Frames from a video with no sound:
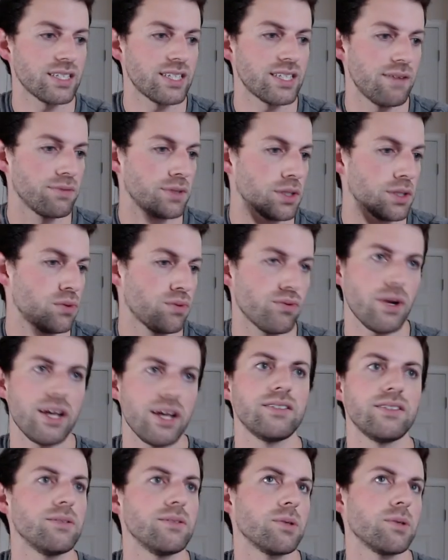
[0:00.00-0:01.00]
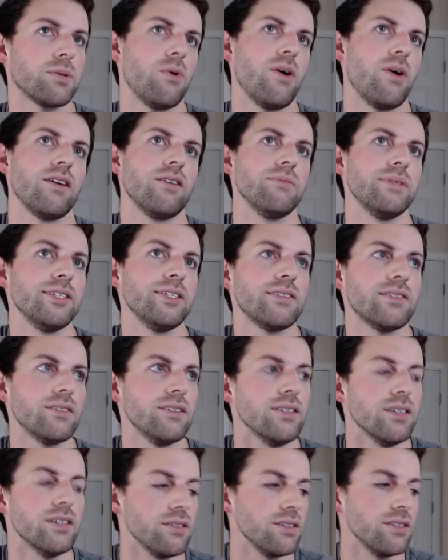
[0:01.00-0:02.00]
have crazy requirements.
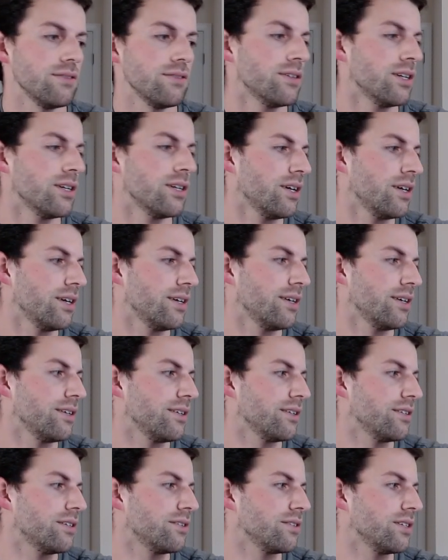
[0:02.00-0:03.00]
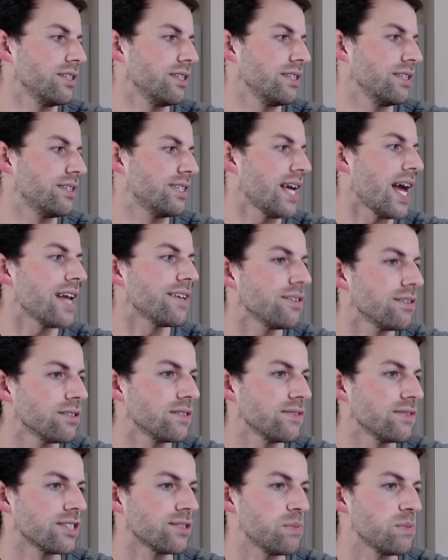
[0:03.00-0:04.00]
You need 10 years
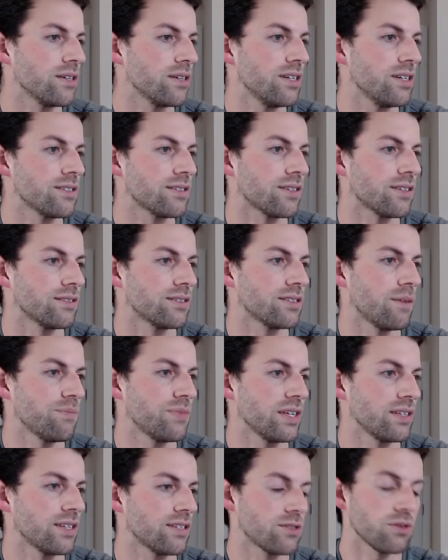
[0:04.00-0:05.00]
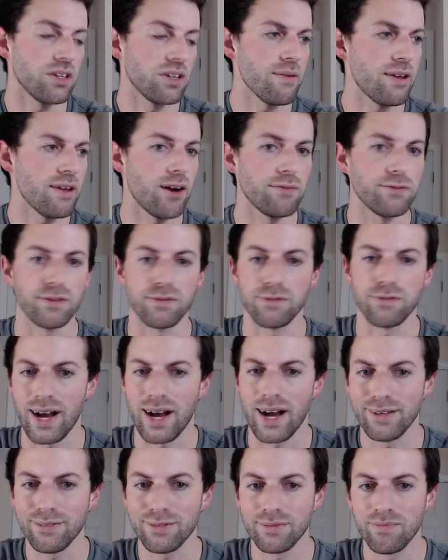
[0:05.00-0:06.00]
of experience on something that's only been out for
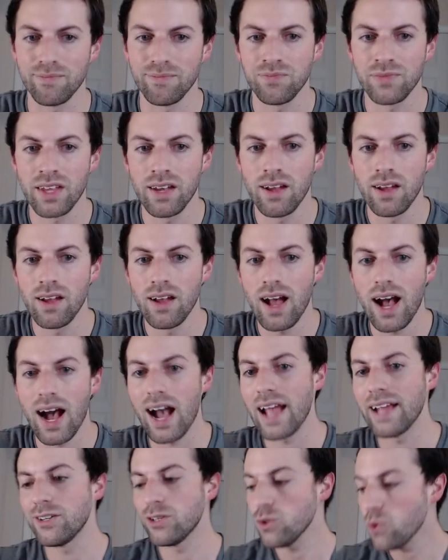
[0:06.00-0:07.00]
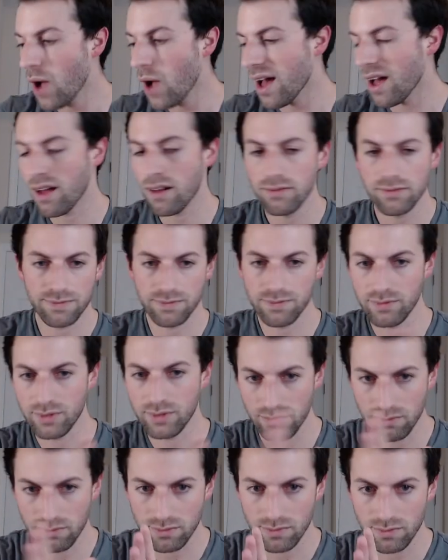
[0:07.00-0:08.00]
5. I do have
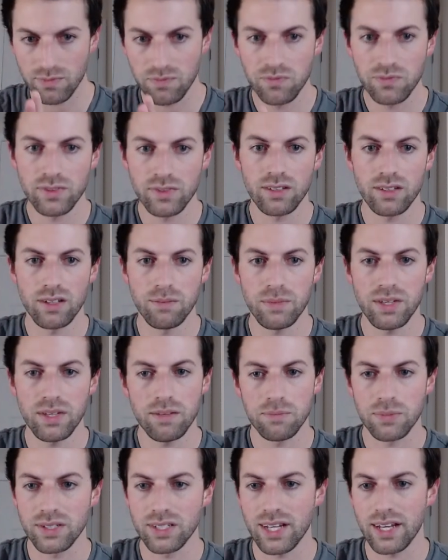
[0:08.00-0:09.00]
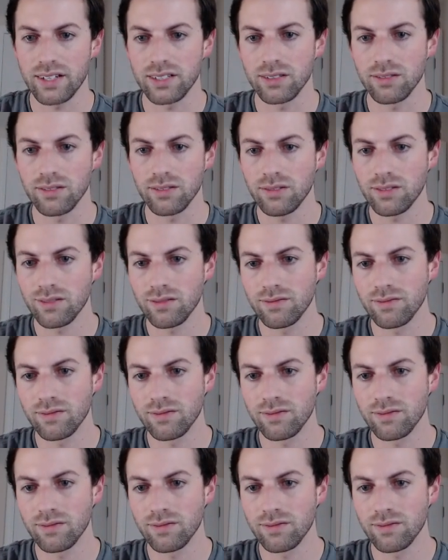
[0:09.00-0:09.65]
the meat and potatoes,